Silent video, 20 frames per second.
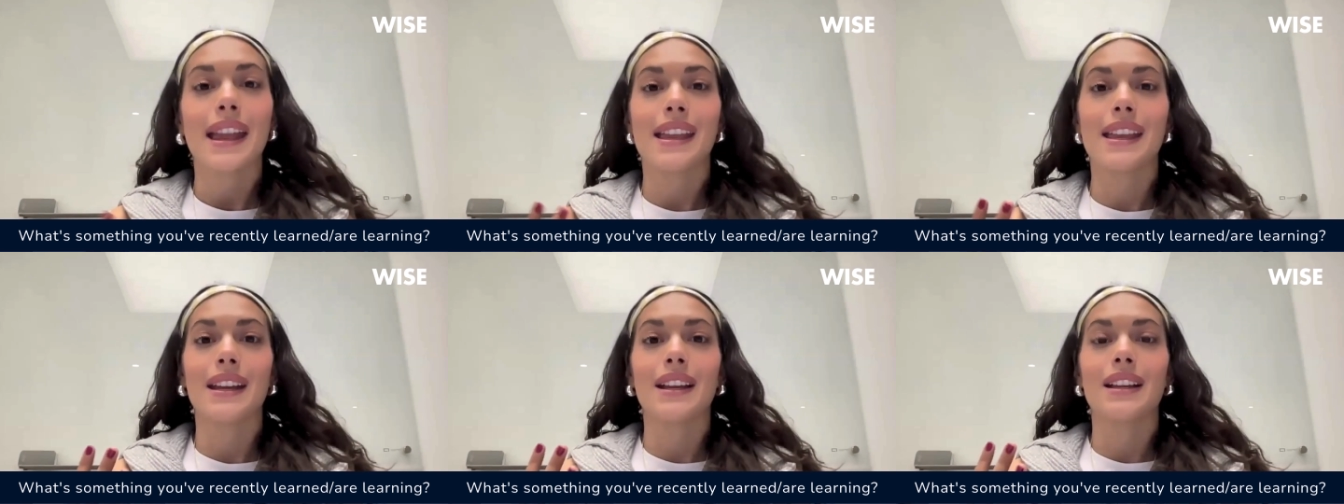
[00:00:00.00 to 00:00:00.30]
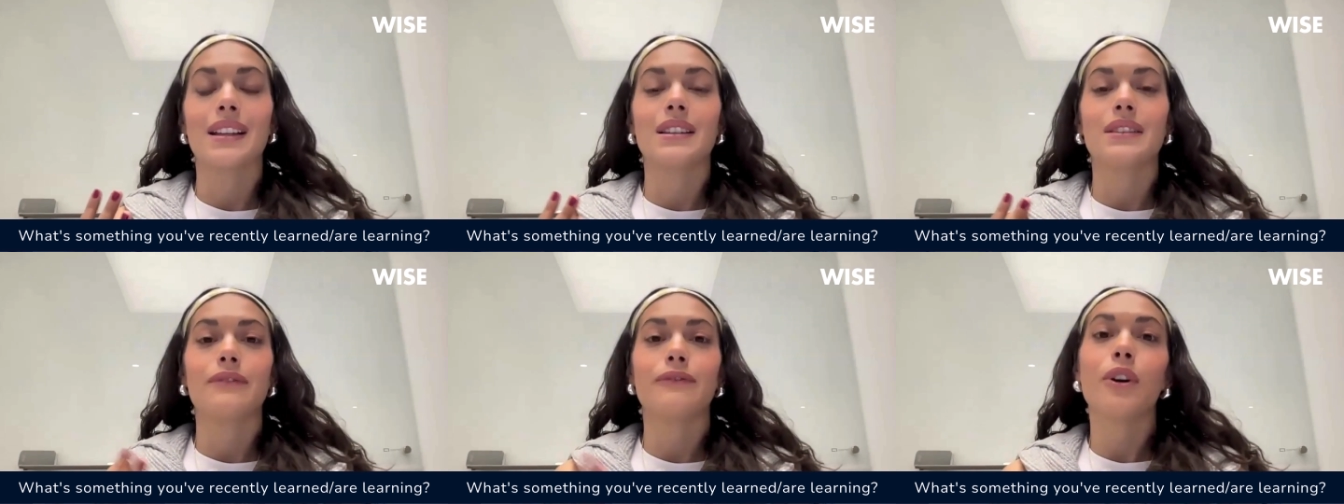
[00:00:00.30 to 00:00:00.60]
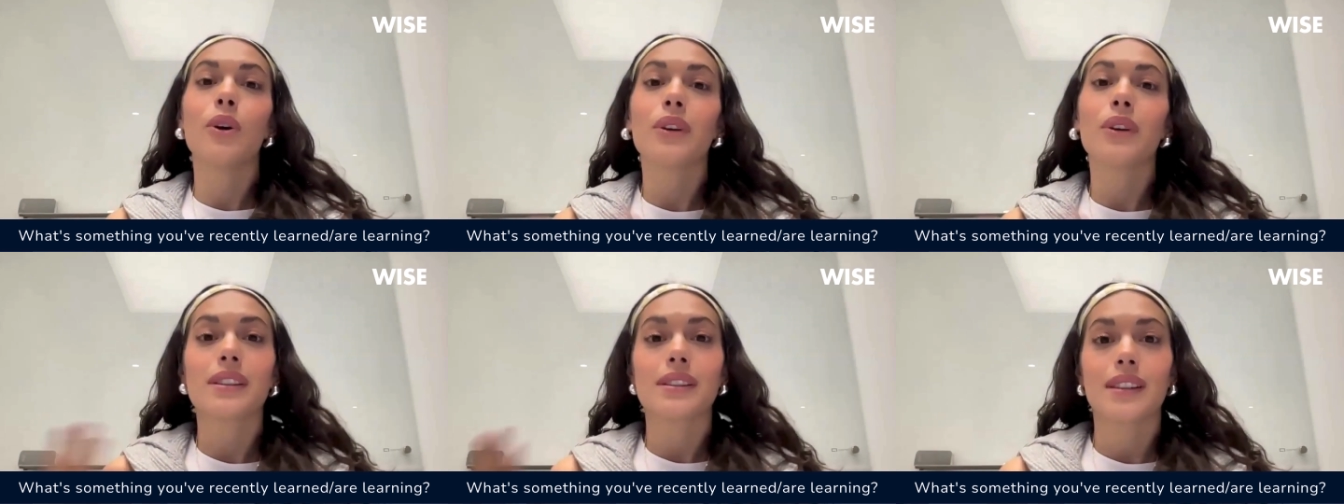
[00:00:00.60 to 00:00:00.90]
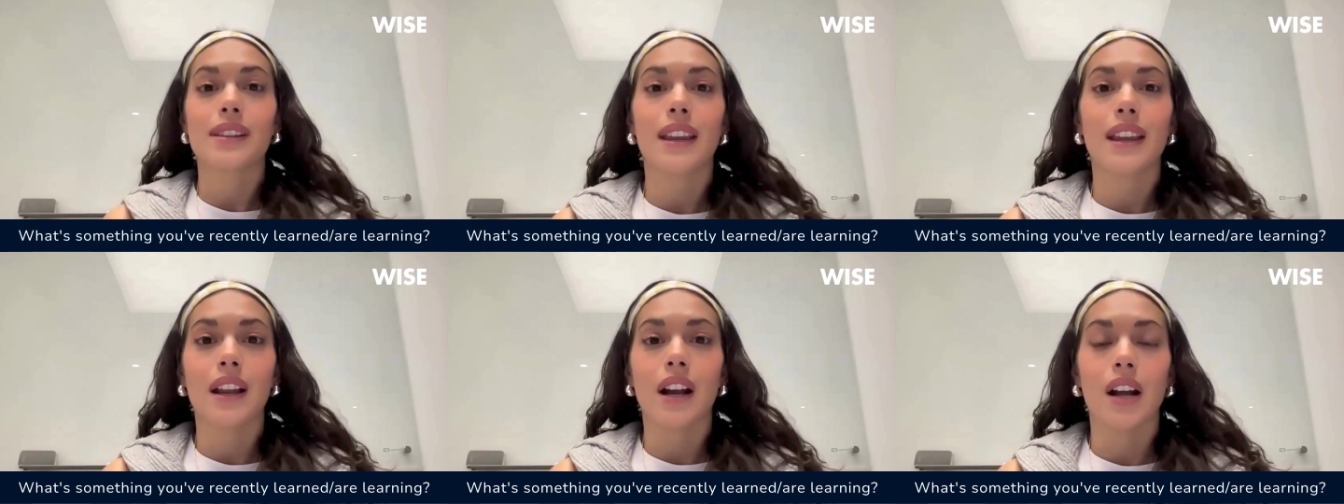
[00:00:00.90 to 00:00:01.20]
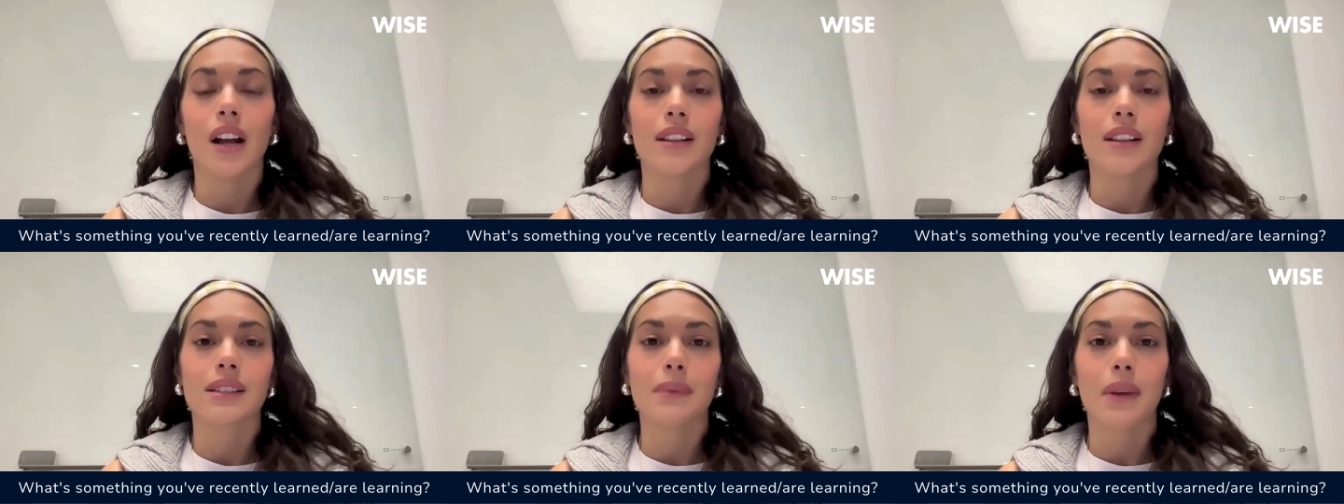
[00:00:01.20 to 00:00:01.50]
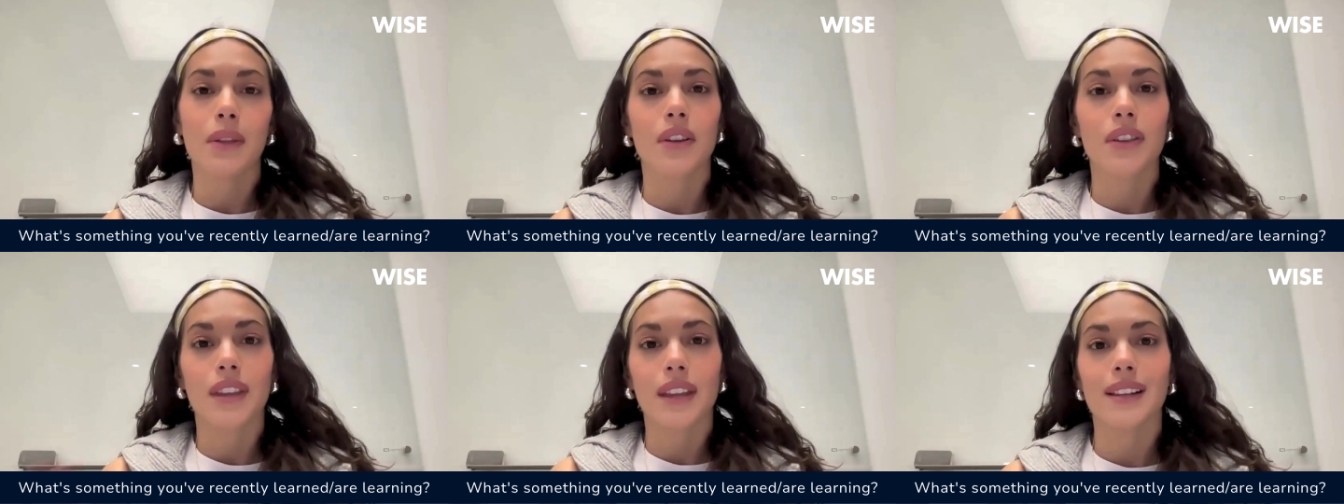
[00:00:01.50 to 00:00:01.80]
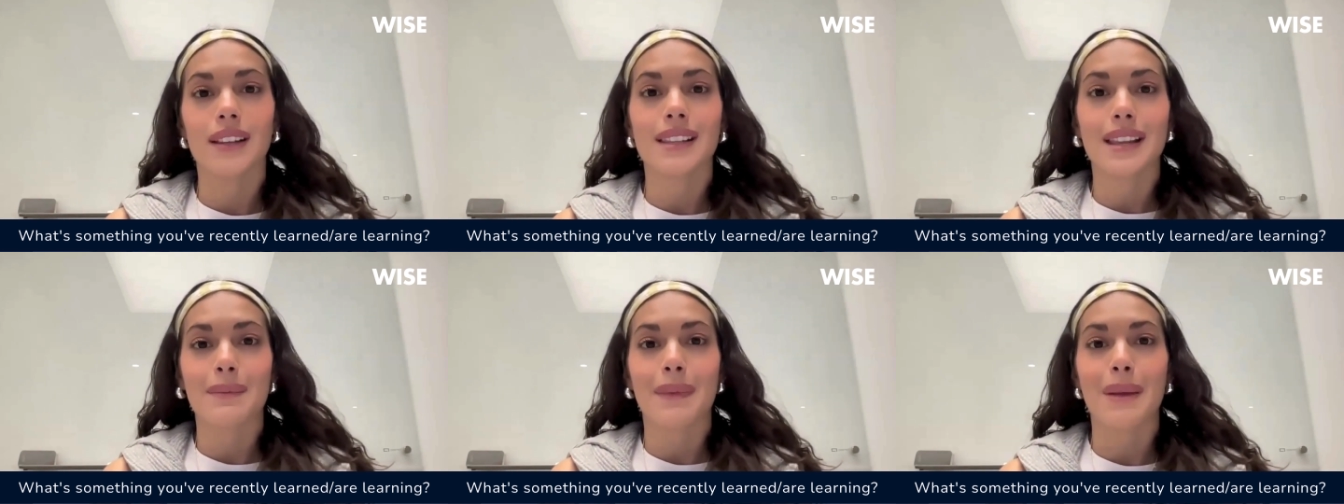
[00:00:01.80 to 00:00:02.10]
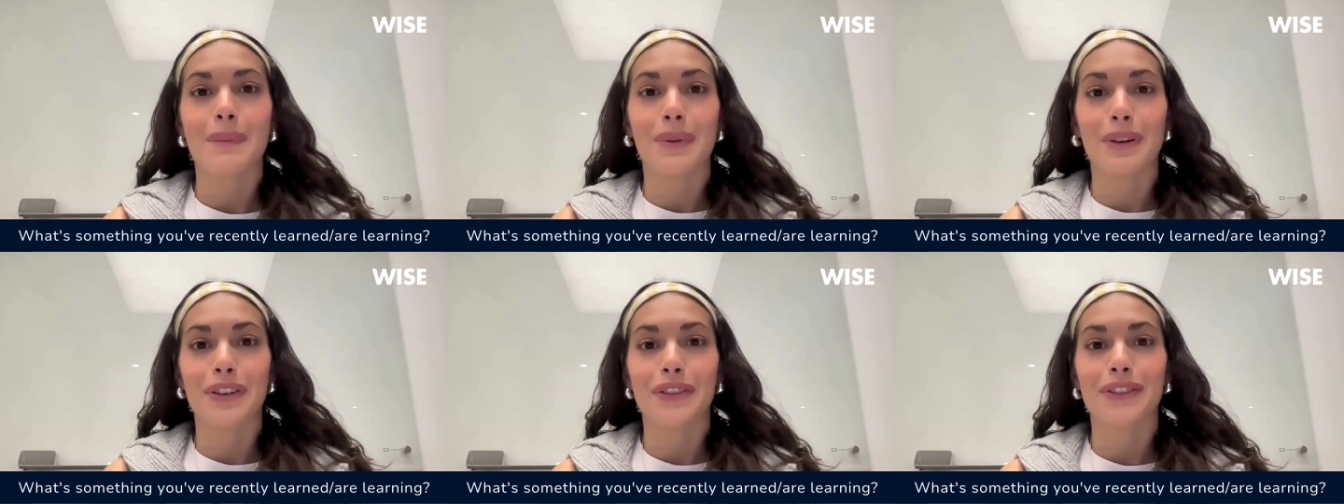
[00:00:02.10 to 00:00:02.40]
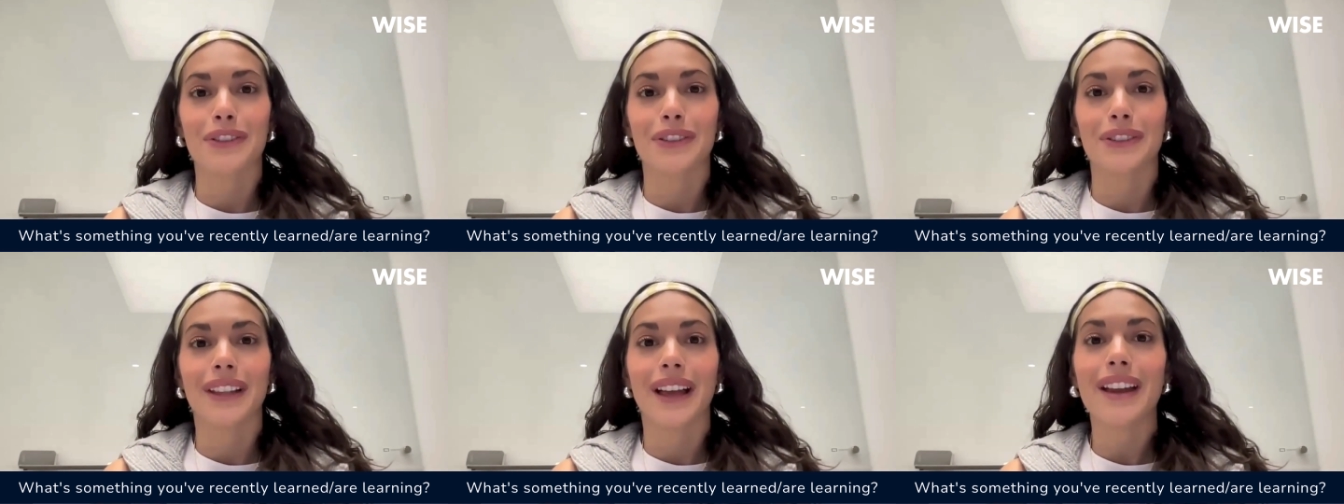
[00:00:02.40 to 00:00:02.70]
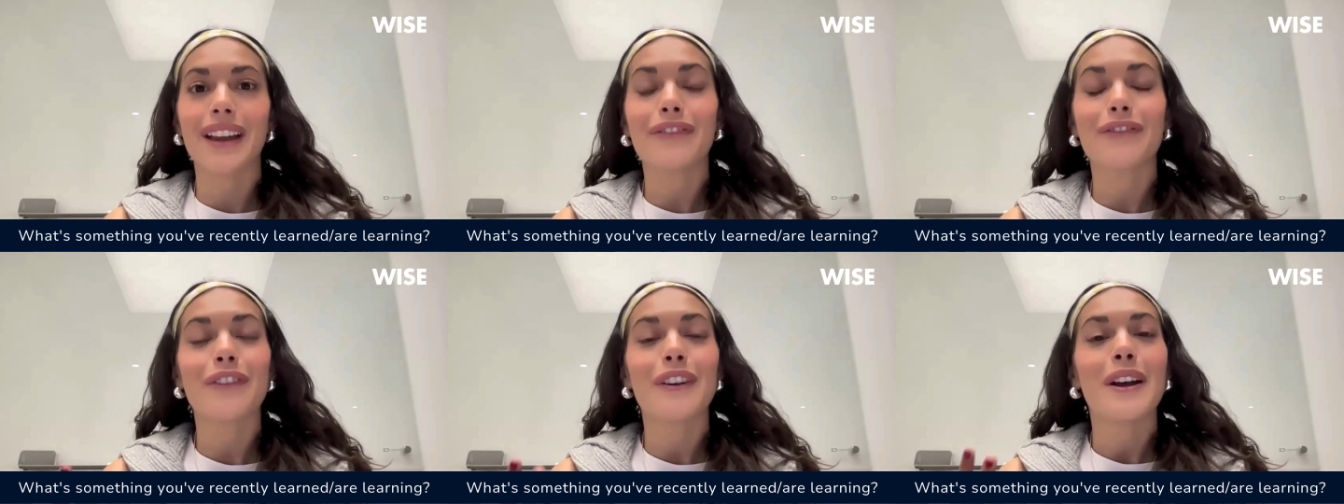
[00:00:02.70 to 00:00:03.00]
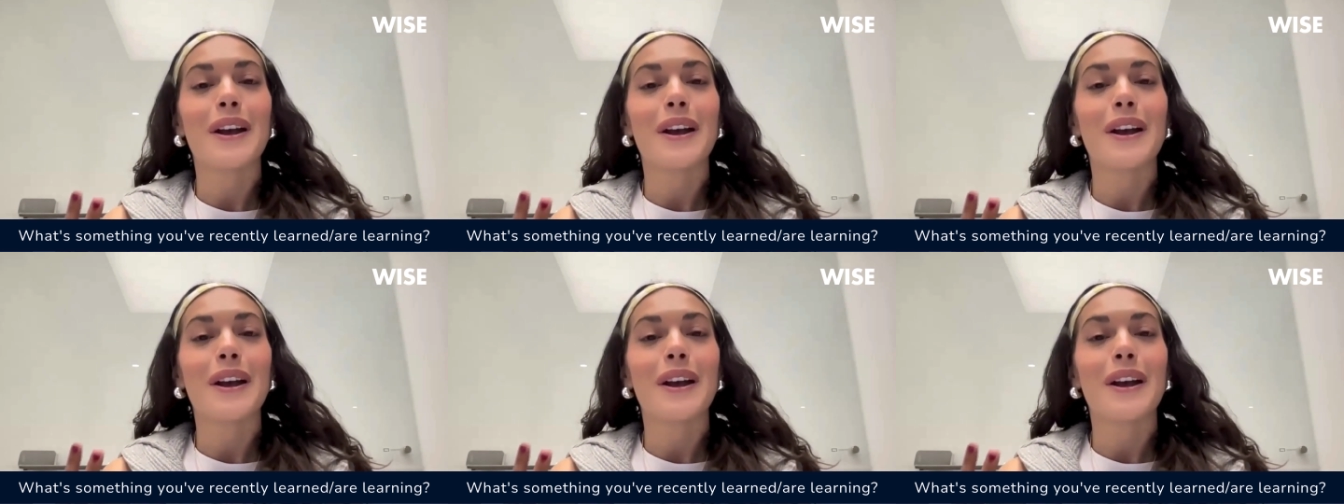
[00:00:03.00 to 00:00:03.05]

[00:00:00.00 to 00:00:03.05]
and focusing on some other things in my personal life